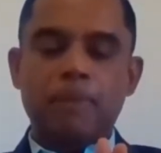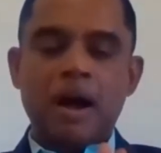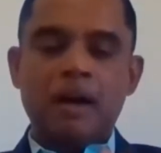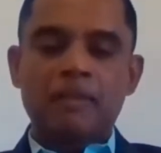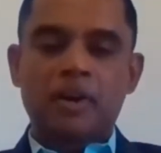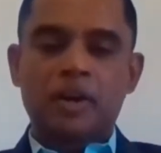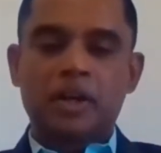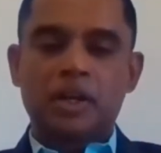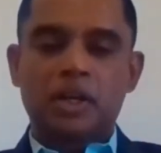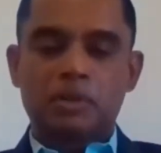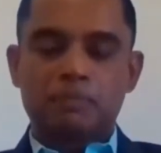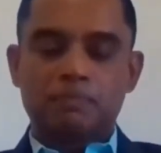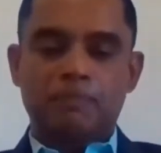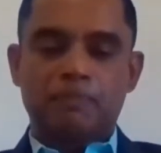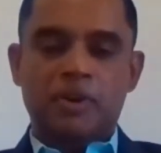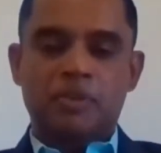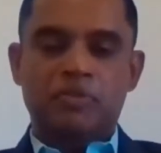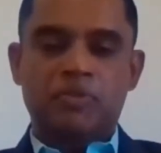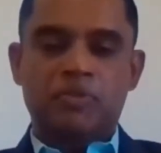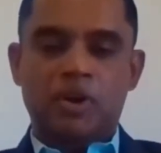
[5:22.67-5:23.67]
power to
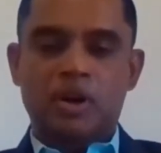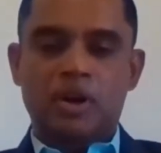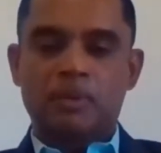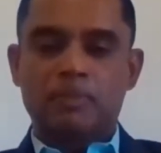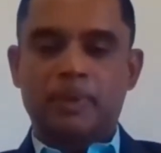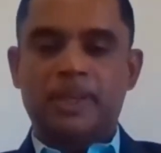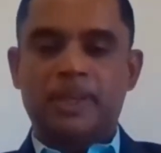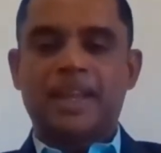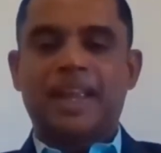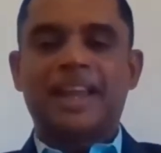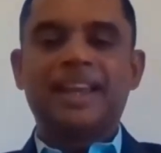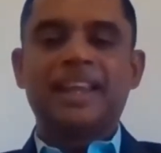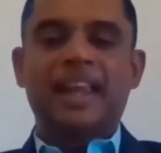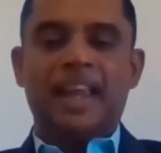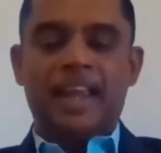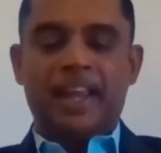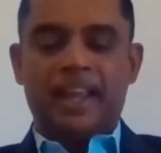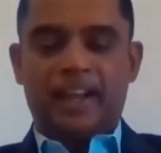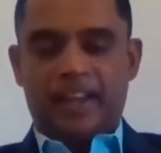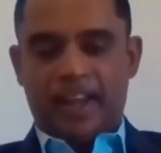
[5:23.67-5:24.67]
perform in
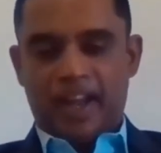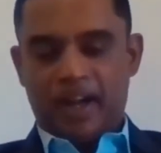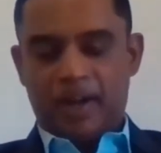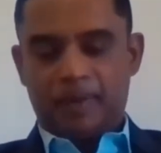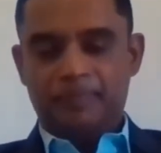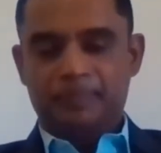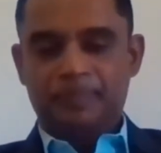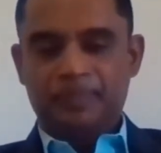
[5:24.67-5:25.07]
any area.